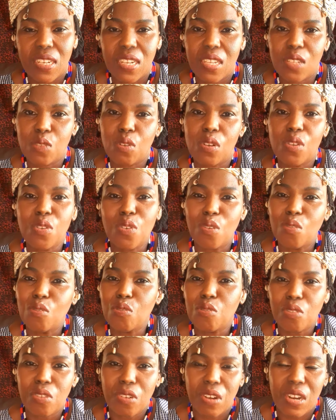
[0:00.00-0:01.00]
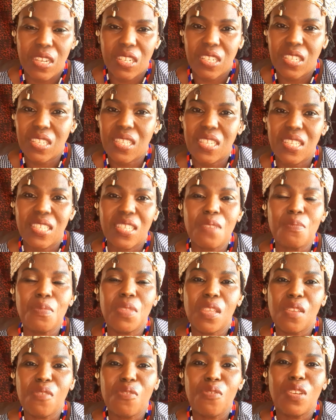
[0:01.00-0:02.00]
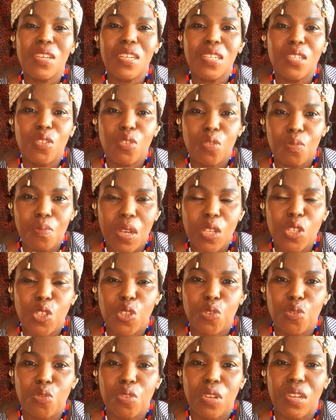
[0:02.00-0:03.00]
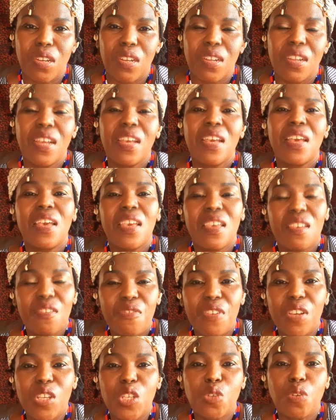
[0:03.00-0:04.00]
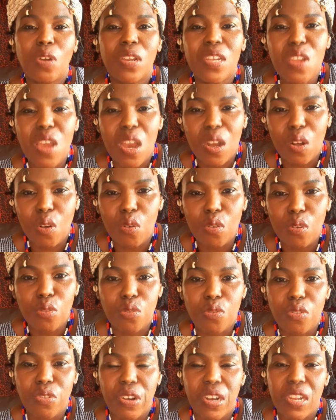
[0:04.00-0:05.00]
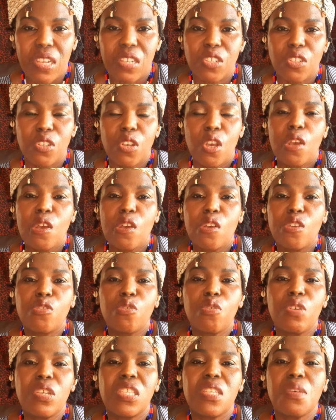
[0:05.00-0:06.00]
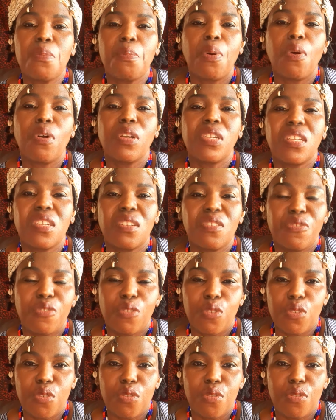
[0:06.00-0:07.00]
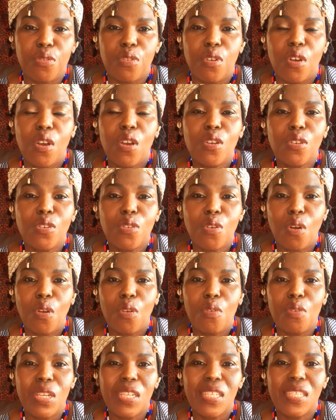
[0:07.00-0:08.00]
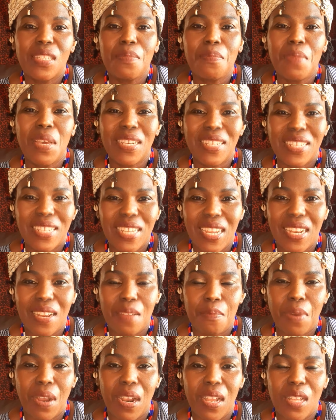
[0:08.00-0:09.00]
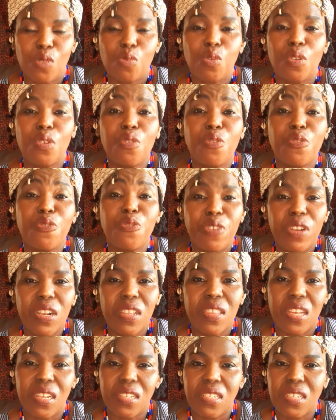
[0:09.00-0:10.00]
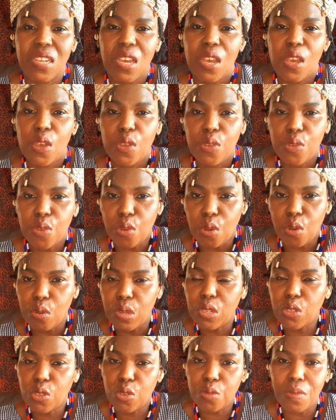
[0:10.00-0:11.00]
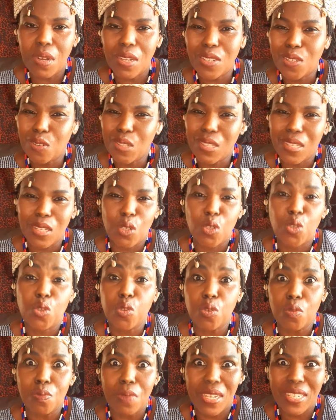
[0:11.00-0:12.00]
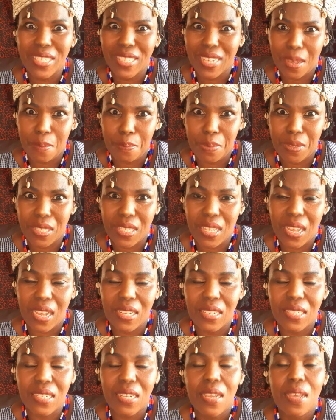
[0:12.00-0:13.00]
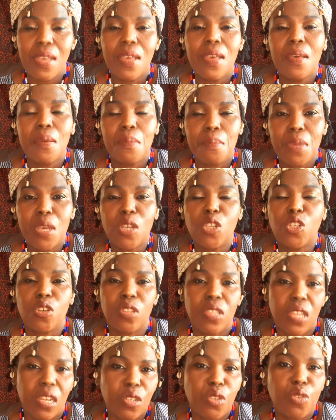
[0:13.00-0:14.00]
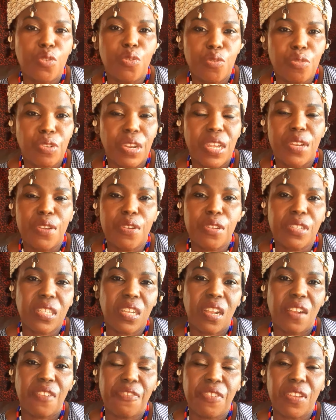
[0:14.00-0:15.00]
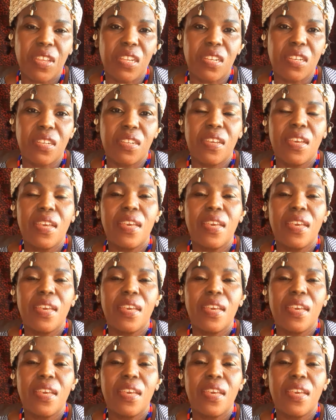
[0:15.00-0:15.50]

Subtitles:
as well, you're going to crash. It's the same thing if you eat too much sugar, eventually you're going to crash. So it's important for you to always maintain a balance. When you feel that you're going too much on the too much happy side, make sure that you rein yourself in